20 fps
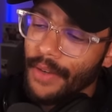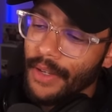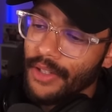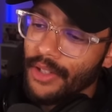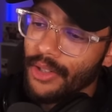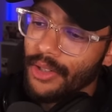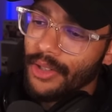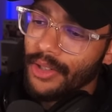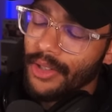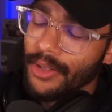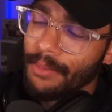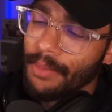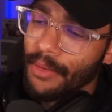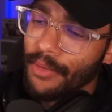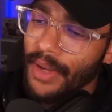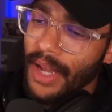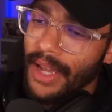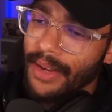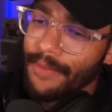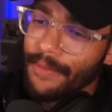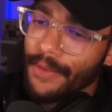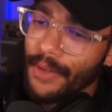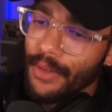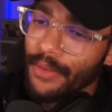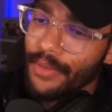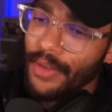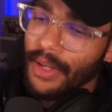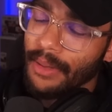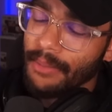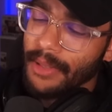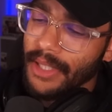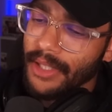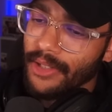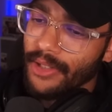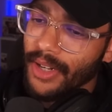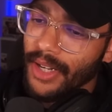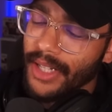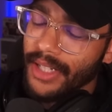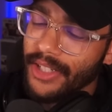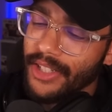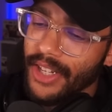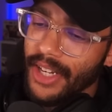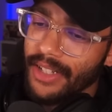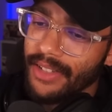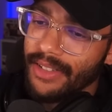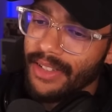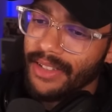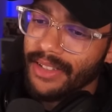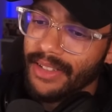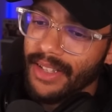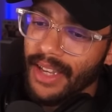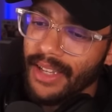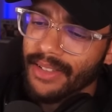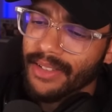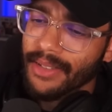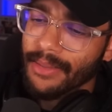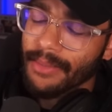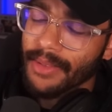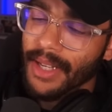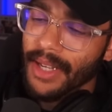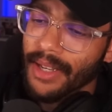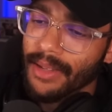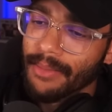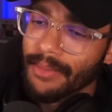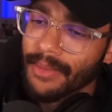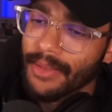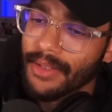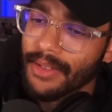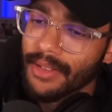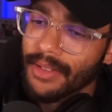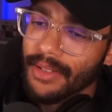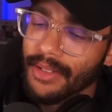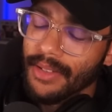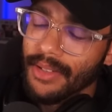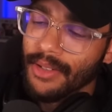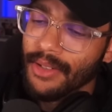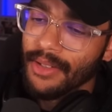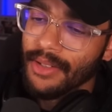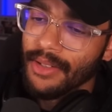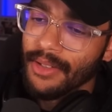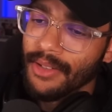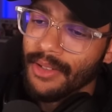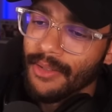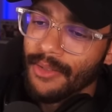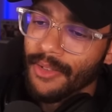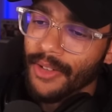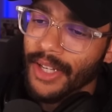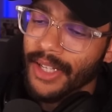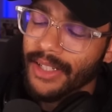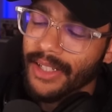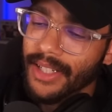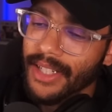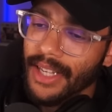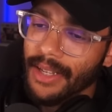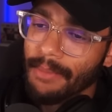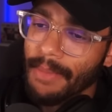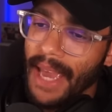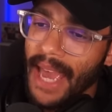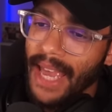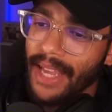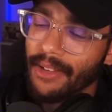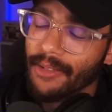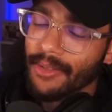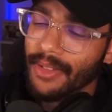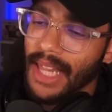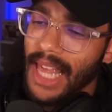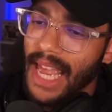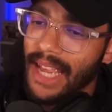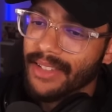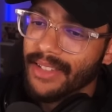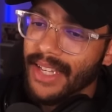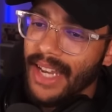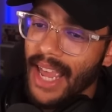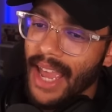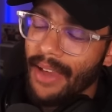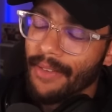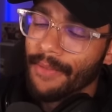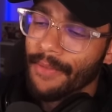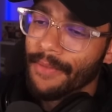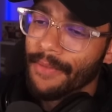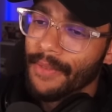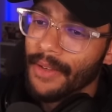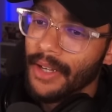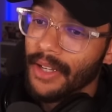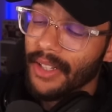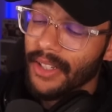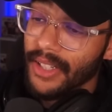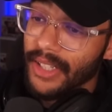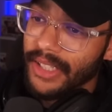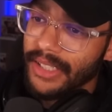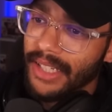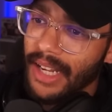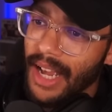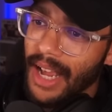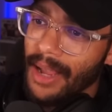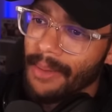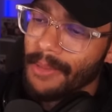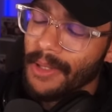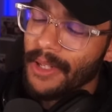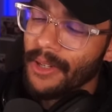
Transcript: as you're providing for your family and trying to chase success, sometimes you, you forget to kick back and relax and have a good time.